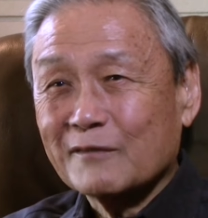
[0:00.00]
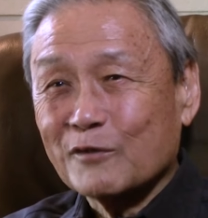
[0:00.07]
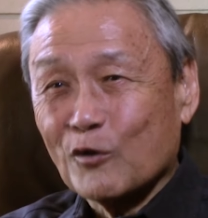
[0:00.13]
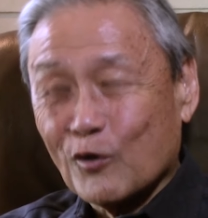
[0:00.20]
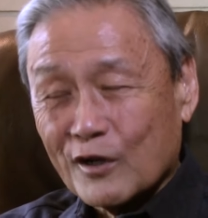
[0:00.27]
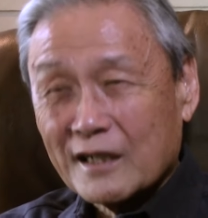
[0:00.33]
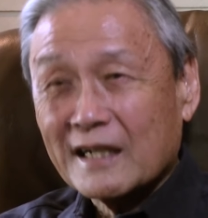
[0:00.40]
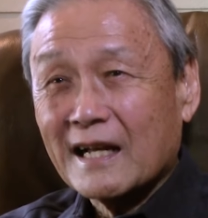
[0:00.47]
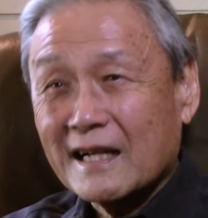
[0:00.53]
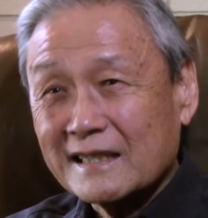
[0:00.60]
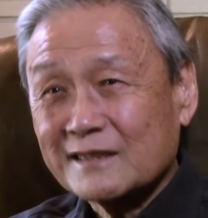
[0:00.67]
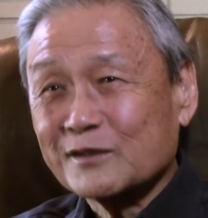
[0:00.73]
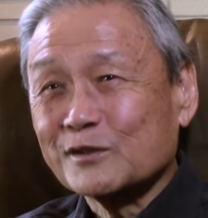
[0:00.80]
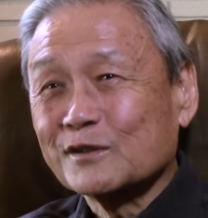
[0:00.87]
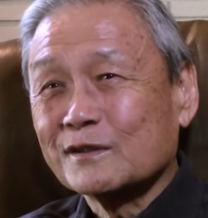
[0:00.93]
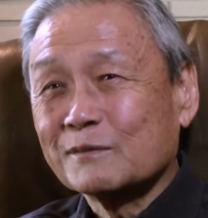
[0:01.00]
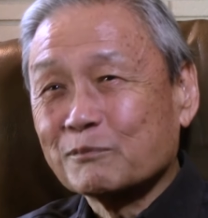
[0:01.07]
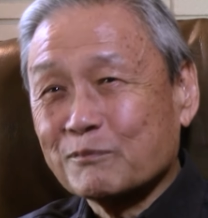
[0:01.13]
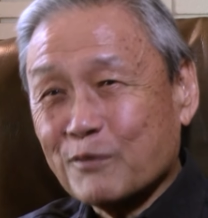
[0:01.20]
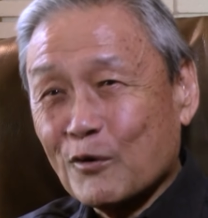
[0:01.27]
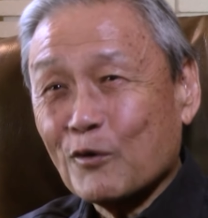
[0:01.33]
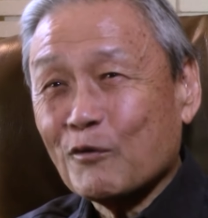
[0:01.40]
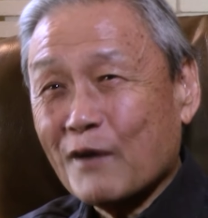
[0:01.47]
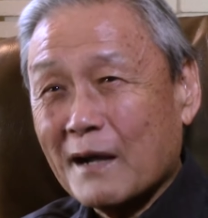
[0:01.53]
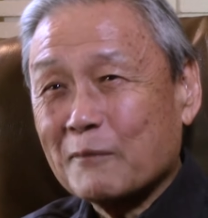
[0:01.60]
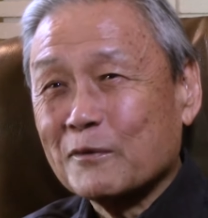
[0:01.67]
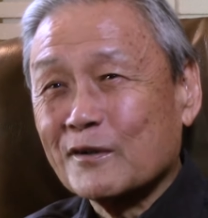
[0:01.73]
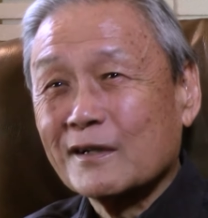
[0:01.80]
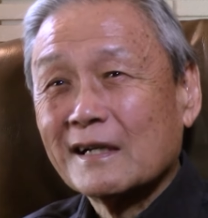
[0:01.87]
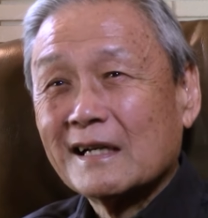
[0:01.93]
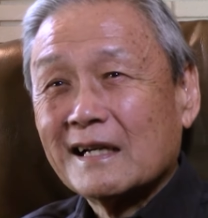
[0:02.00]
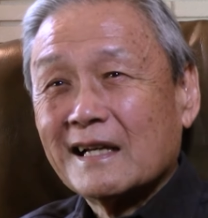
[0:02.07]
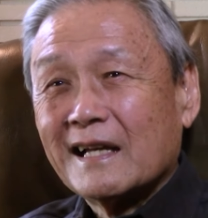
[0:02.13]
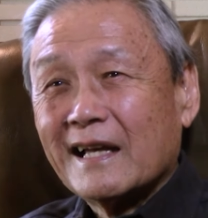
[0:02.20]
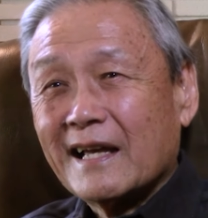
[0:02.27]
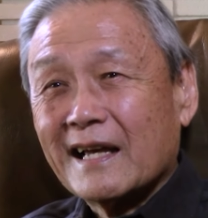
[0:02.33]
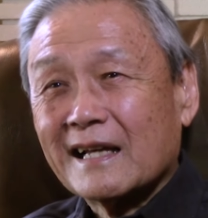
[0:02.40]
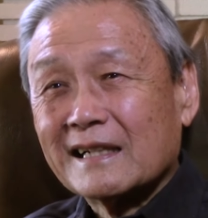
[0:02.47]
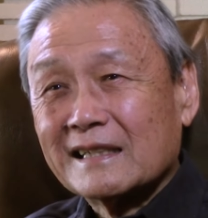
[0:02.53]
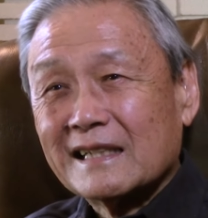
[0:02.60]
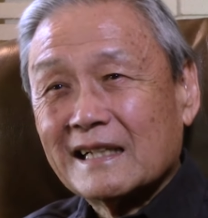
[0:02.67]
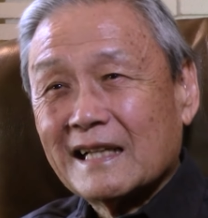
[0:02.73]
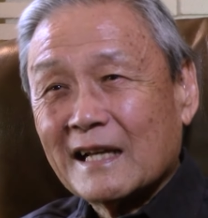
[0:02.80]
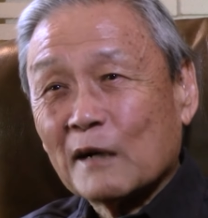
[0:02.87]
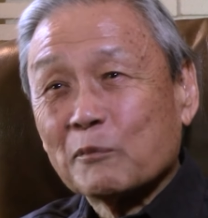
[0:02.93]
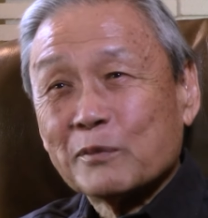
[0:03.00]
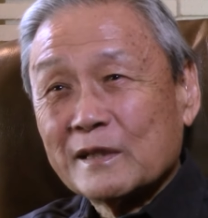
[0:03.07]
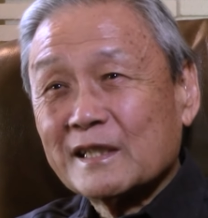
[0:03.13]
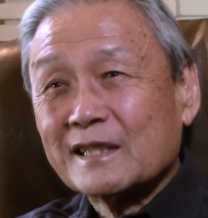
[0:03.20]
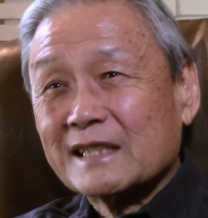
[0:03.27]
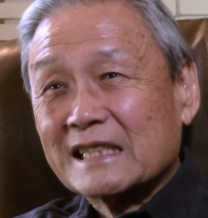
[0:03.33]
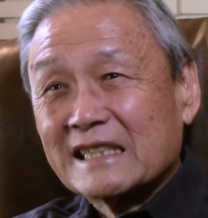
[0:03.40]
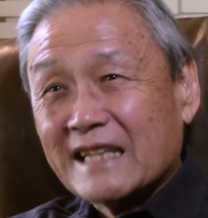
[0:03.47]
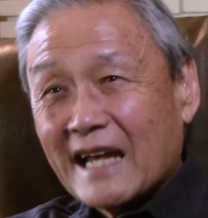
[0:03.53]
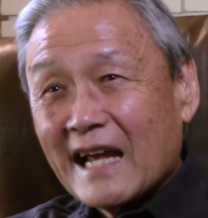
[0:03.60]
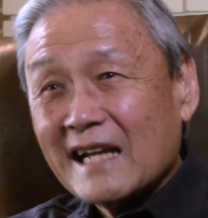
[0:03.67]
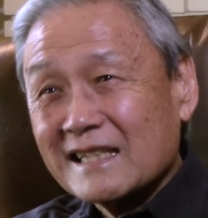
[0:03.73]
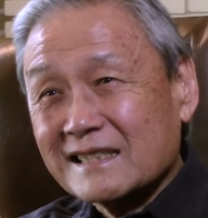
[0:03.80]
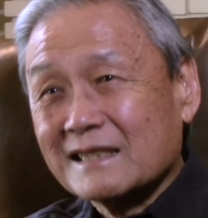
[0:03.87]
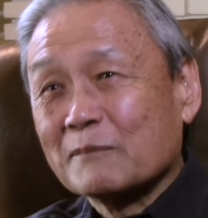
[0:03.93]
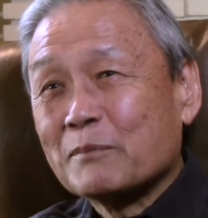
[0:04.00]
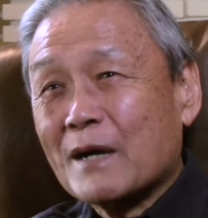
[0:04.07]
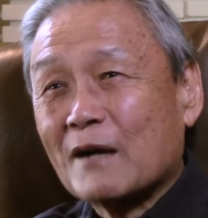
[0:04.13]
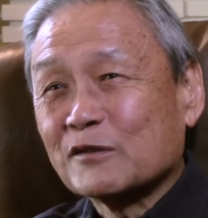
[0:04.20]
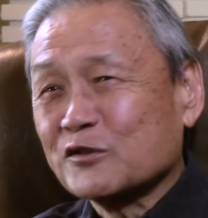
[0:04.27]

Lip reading: of an organizer, programmer, and helping to engage and empower.